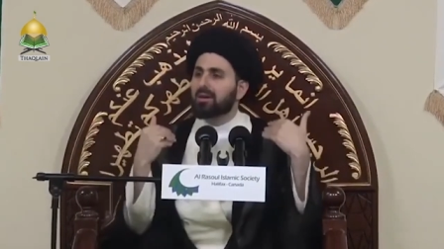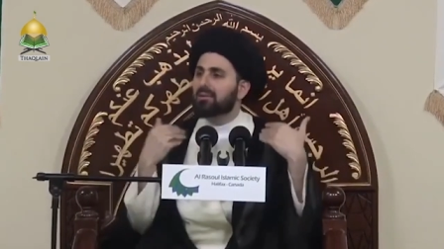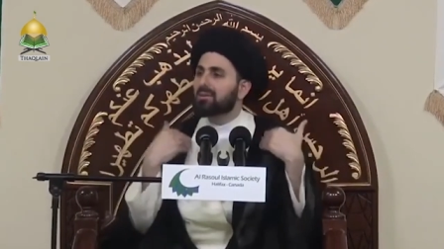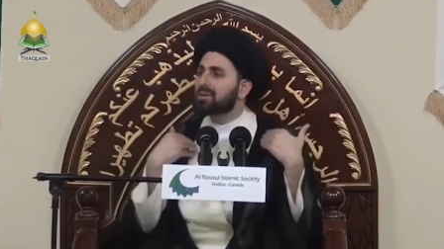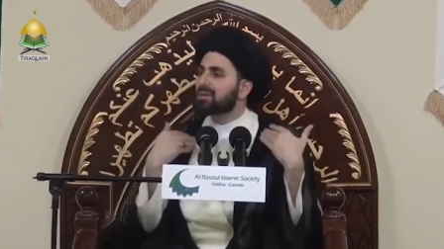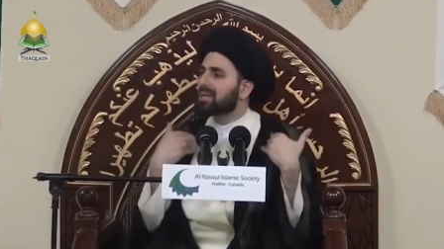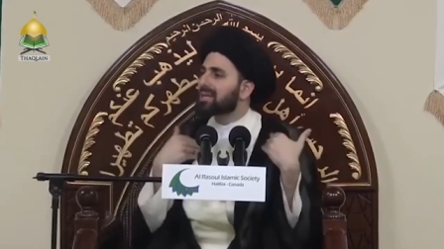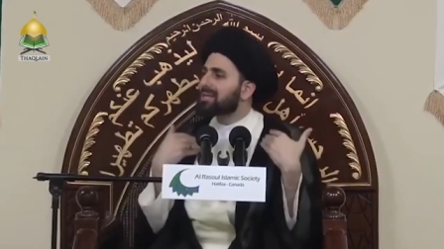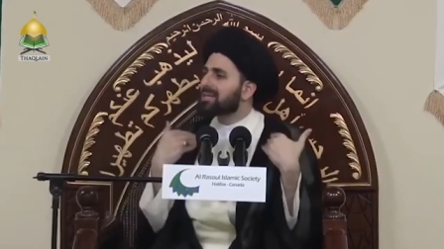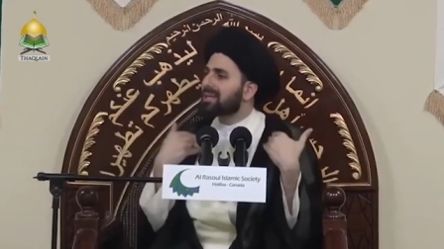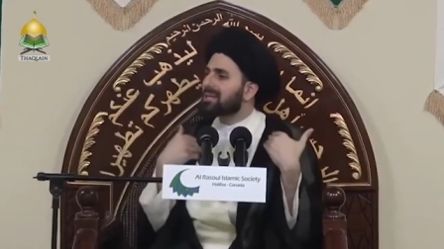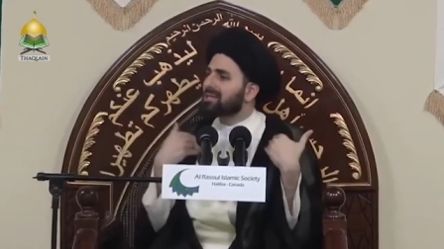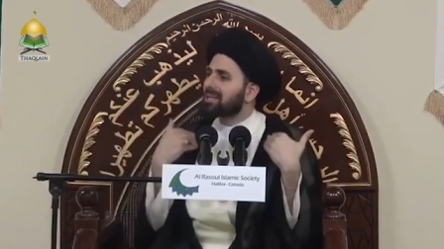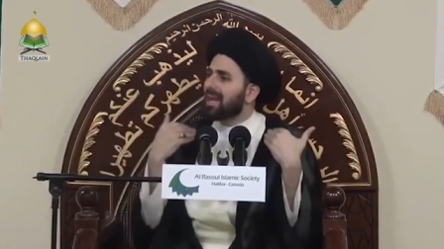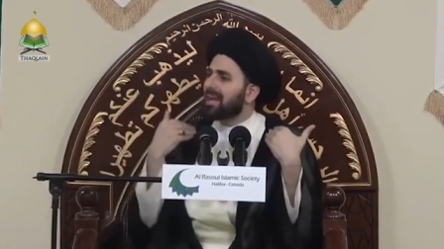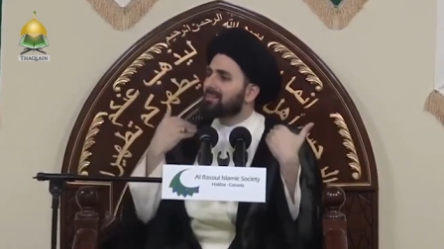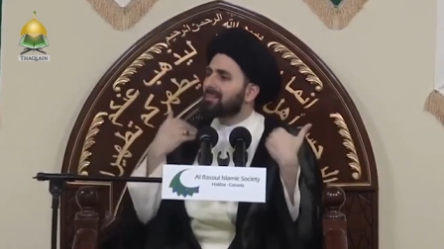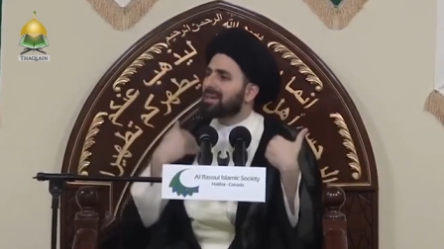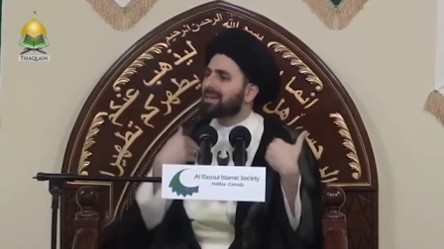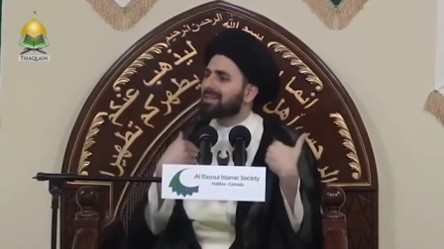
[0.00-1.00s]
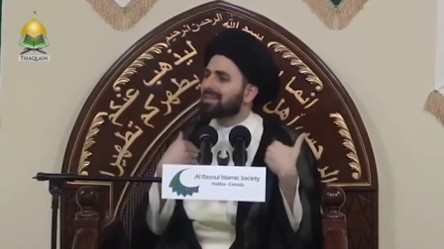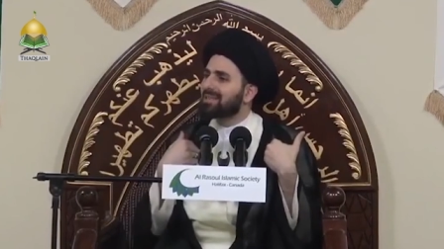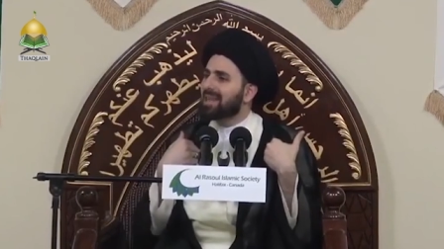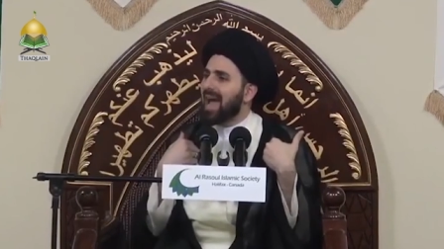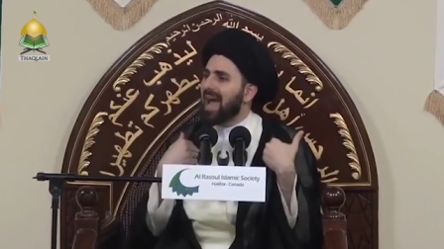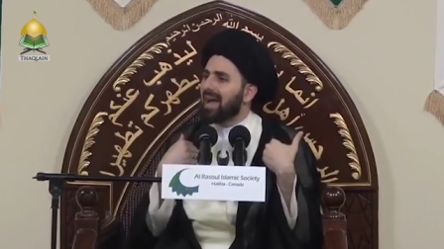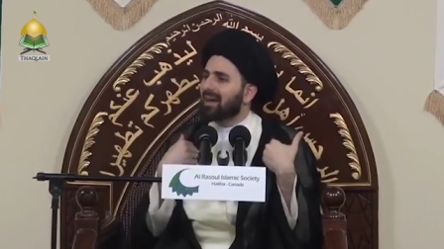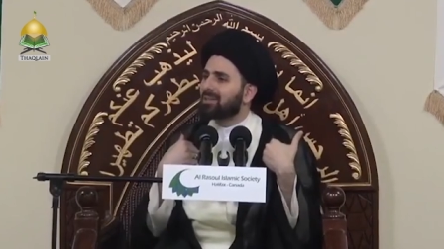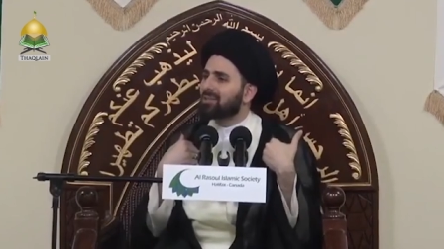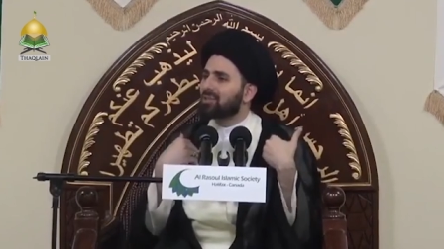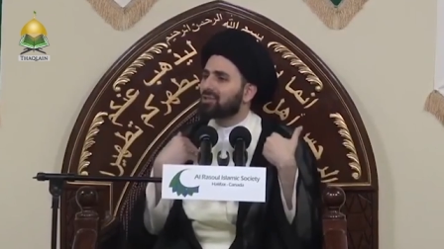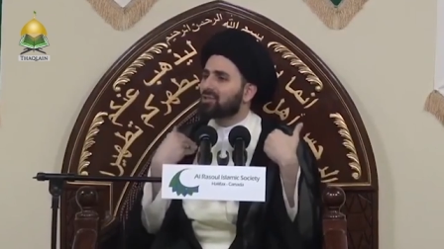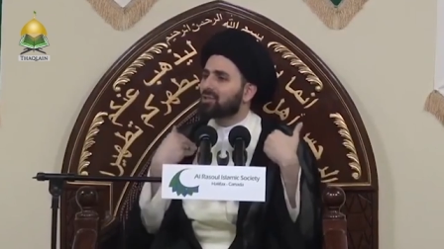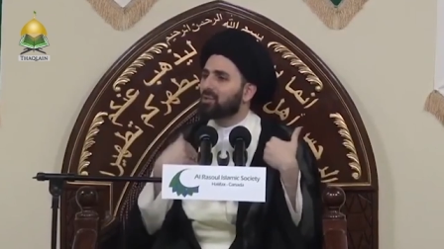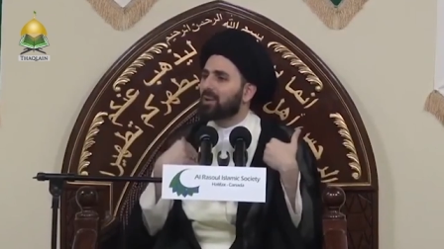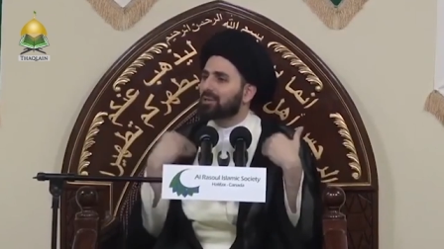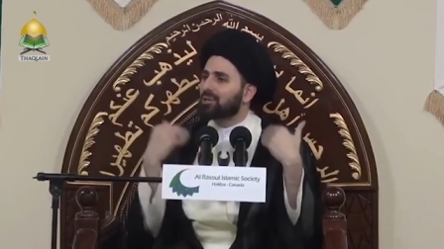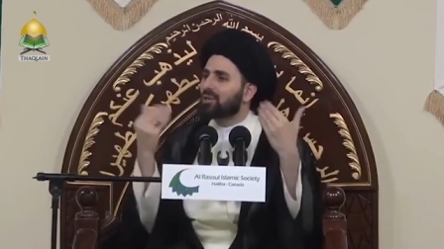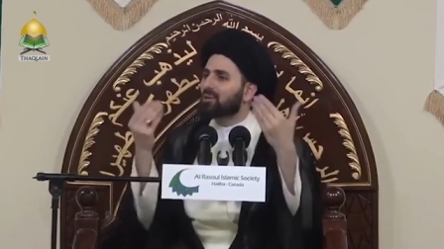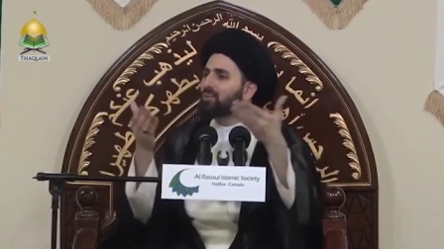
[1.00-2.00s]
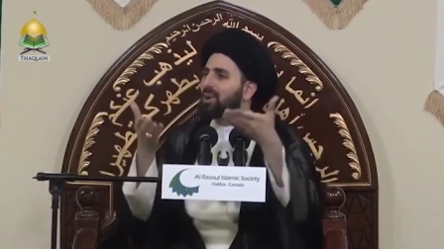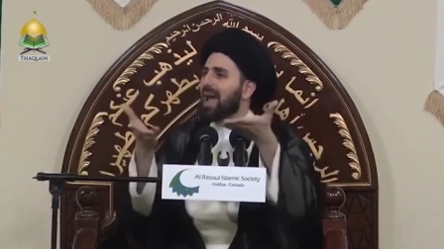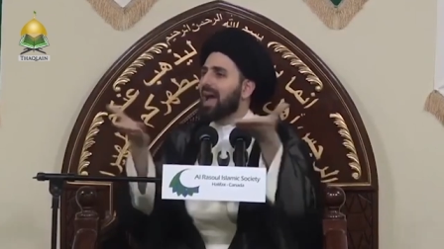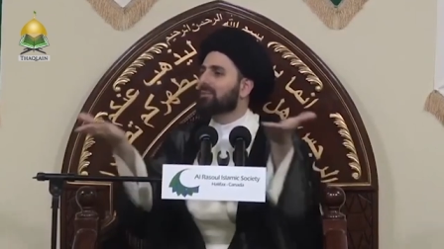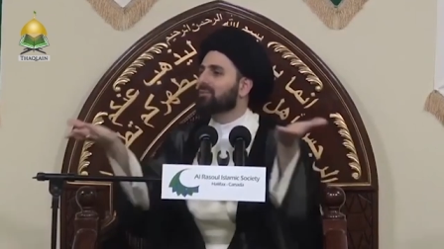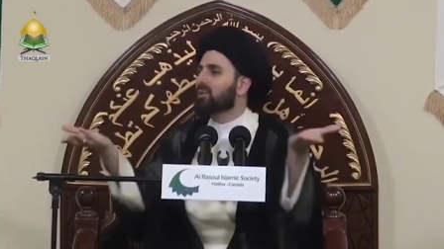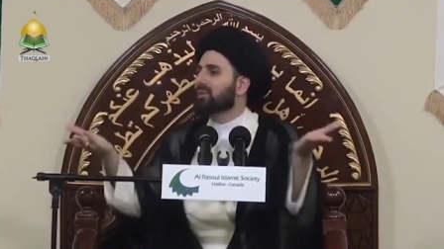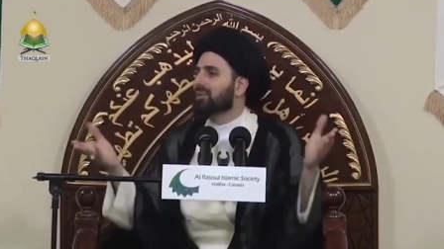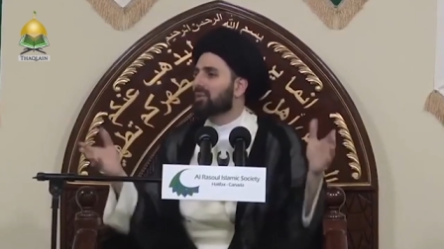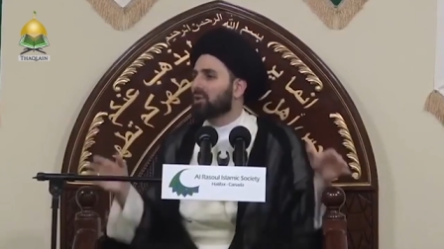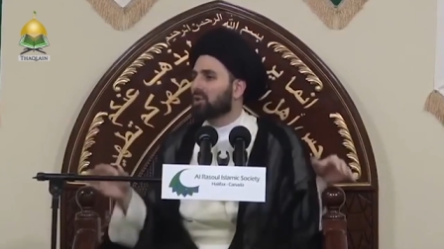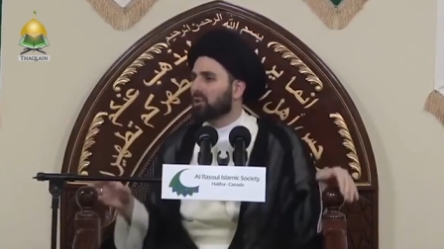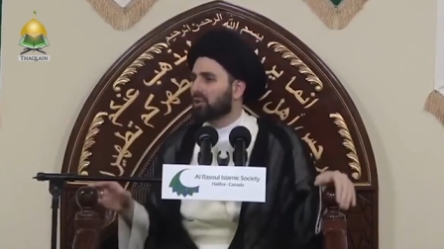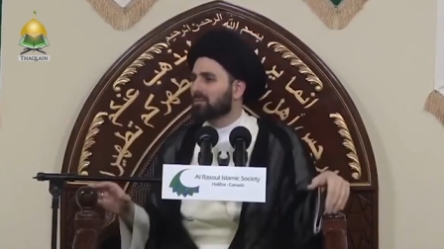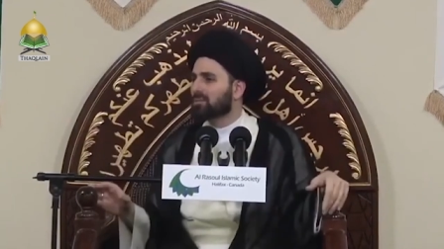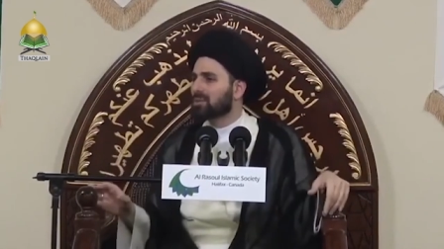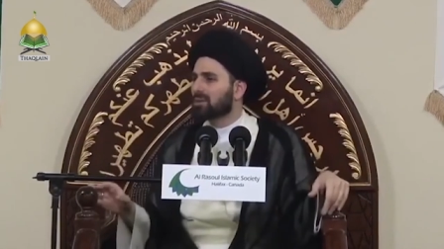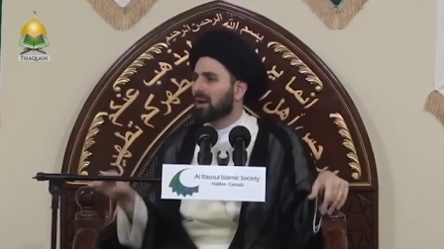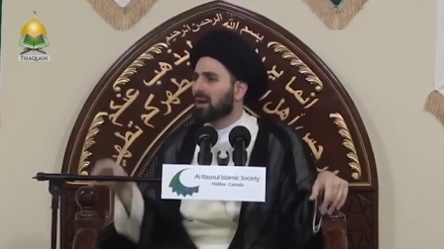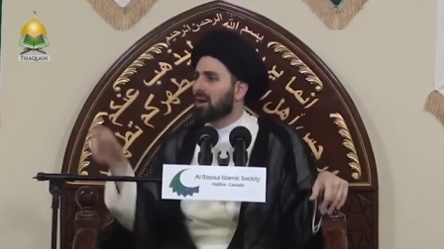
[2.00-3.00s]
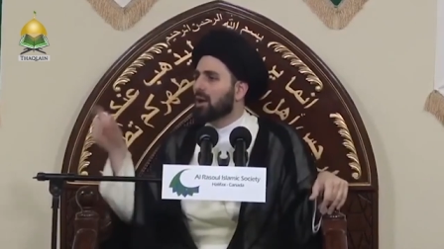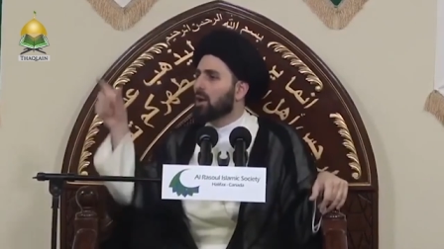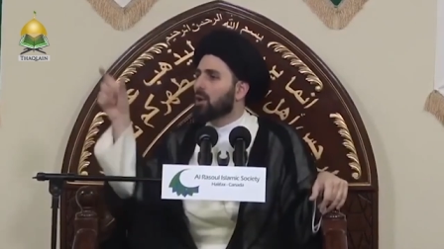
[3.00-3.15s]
This is the same exact situation we have with the khums.